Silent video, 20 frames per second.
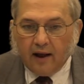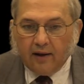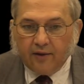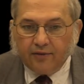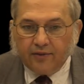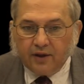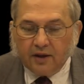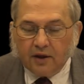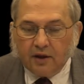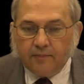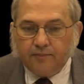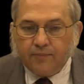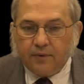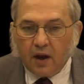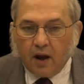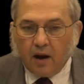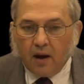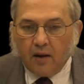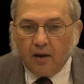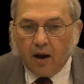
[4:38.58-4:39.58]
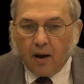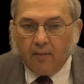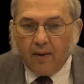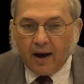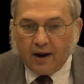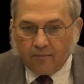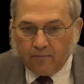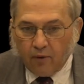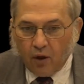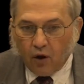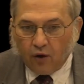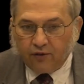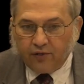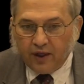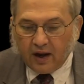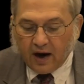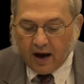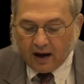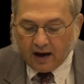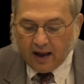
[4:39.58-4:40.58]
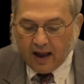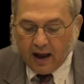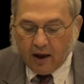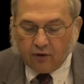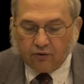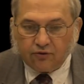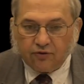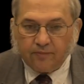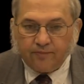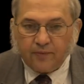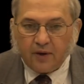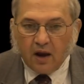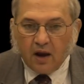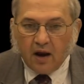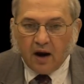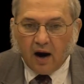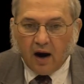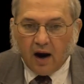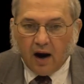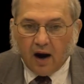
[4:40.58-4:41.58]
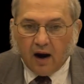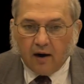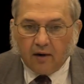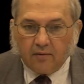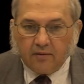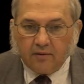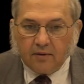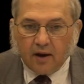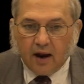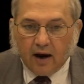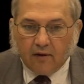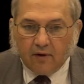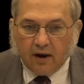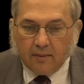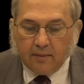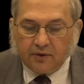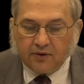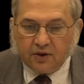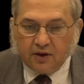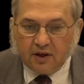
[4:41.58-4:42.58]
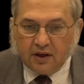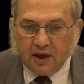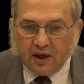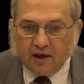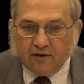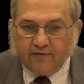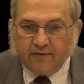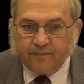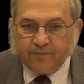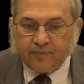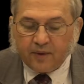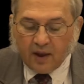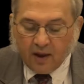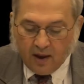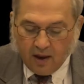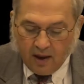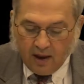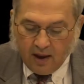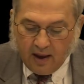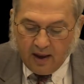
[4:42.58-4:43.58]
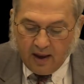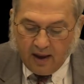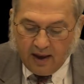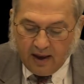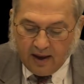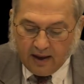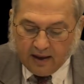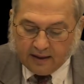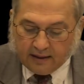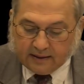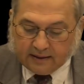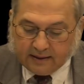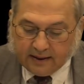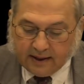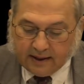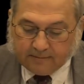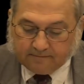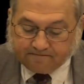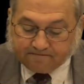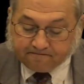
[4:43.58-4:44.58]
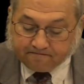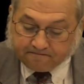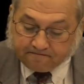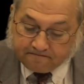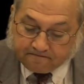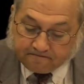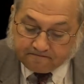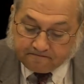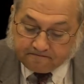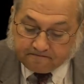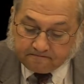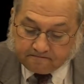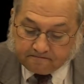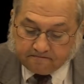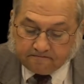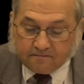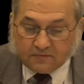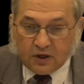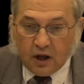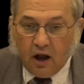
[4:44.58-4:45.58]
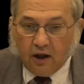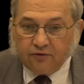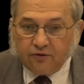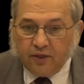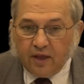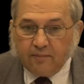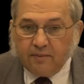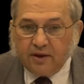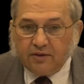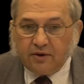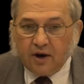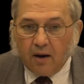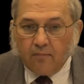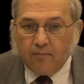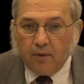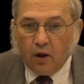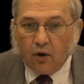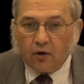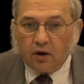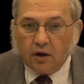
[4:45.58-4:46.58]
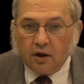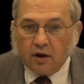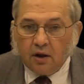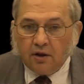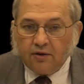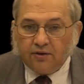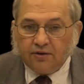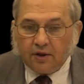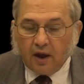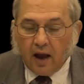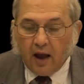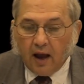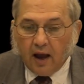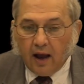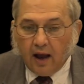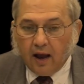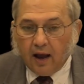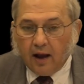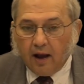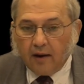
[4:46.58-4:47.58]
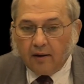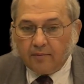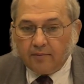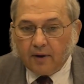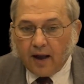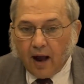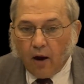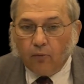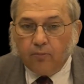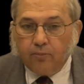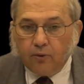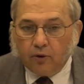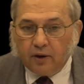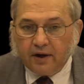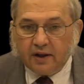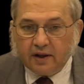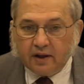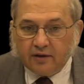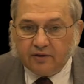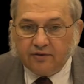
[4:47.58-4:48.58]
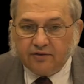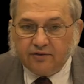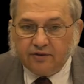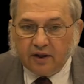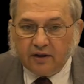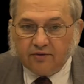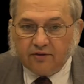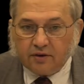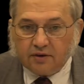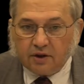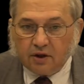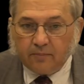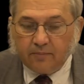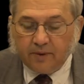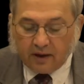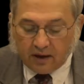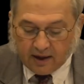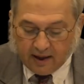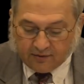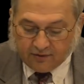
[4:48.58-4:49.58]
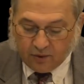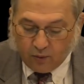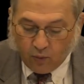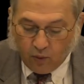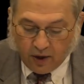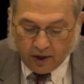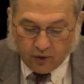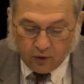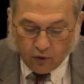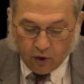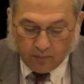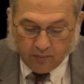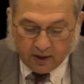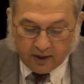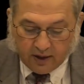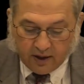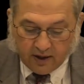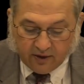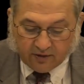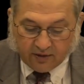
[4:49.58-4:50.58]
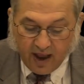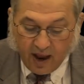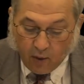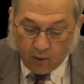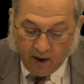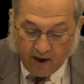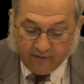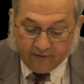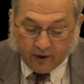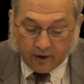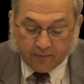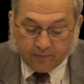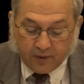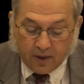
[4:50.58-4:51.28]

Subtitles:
the amount of milk that our cows are able to give. And also that means our milk output is a little bit less than what it normally is. However,